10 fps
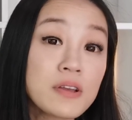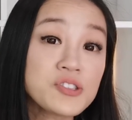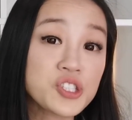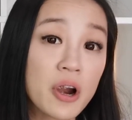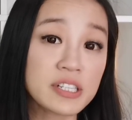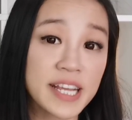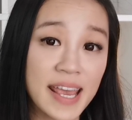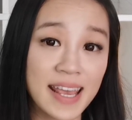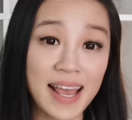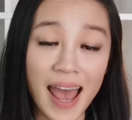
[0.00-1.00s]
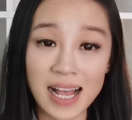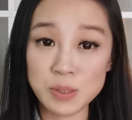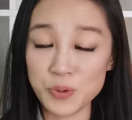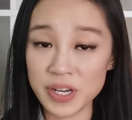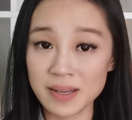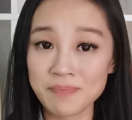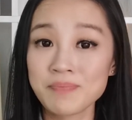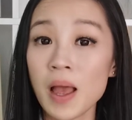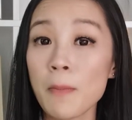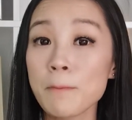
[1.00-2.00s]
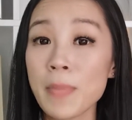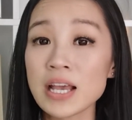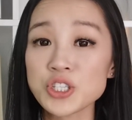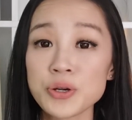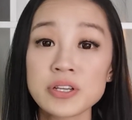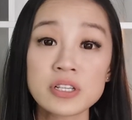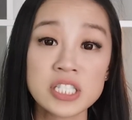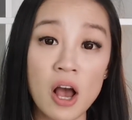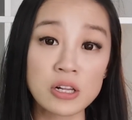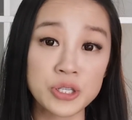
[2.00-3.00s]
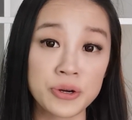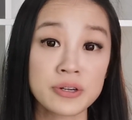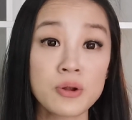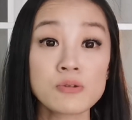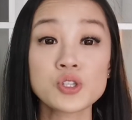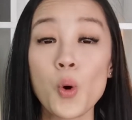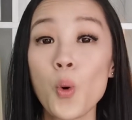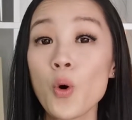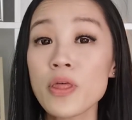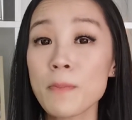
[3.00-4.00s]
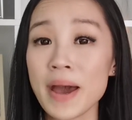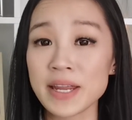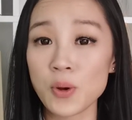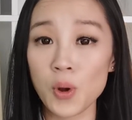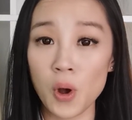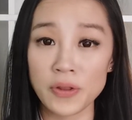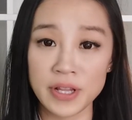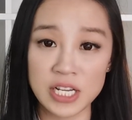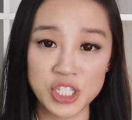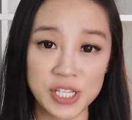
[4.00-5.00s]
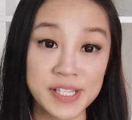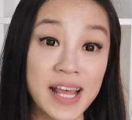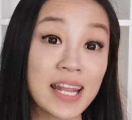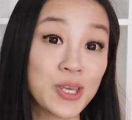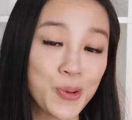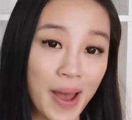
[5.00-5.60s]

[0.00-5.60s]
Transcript: you start taking aspirin, make sure your doctor knows all the medical conditions that you